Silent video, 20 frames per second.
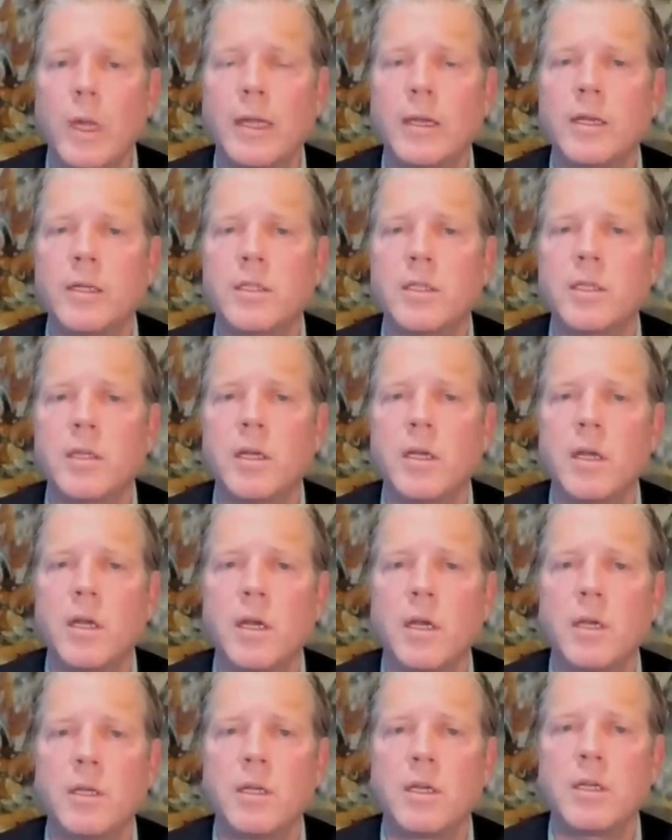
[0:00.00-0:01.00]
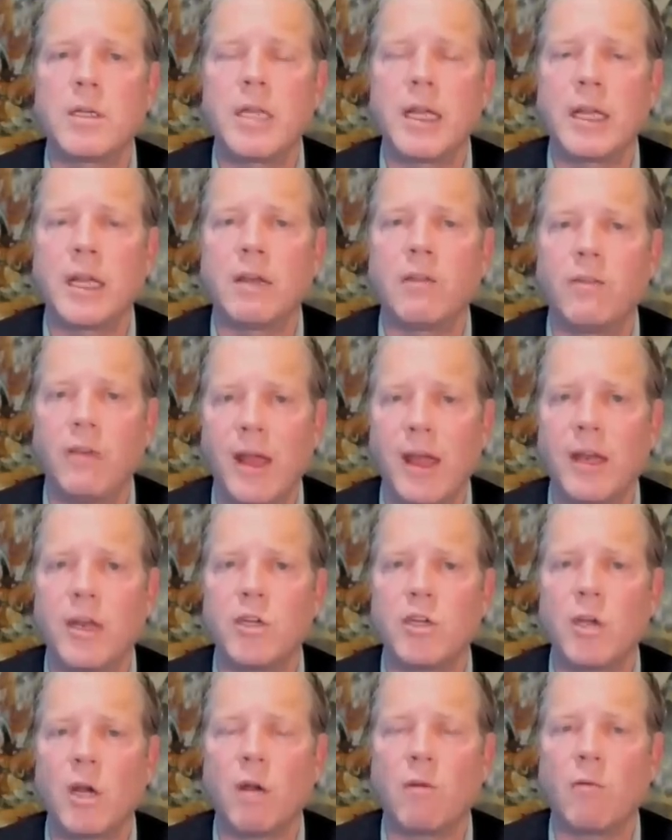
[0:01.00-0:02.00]
weakness to take
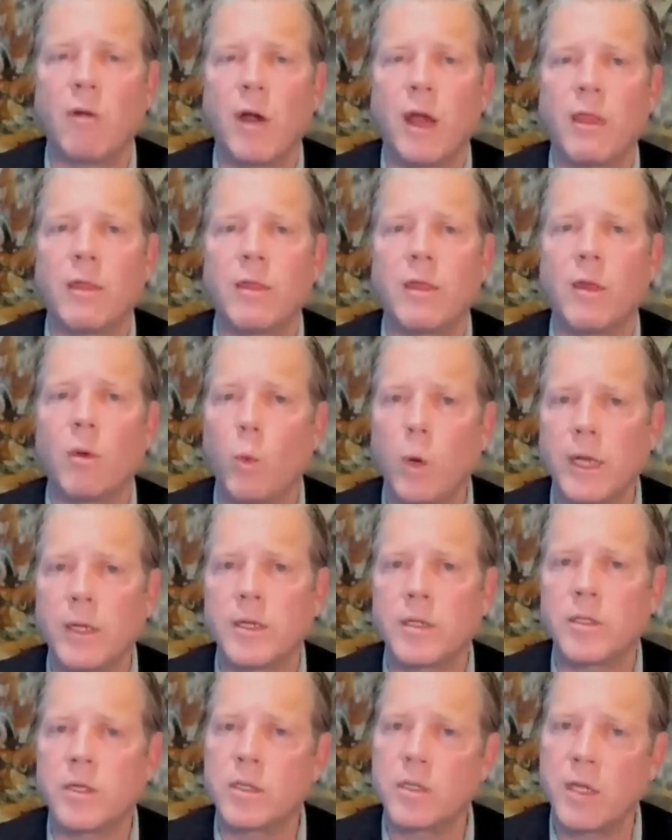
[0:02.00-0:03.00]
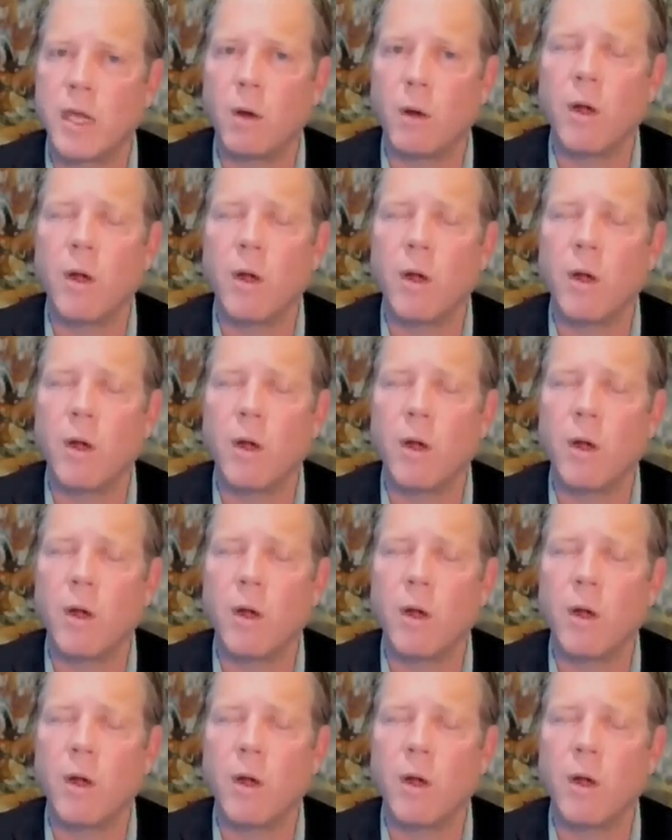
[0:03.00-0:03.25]
advantage of rather than weakness to stay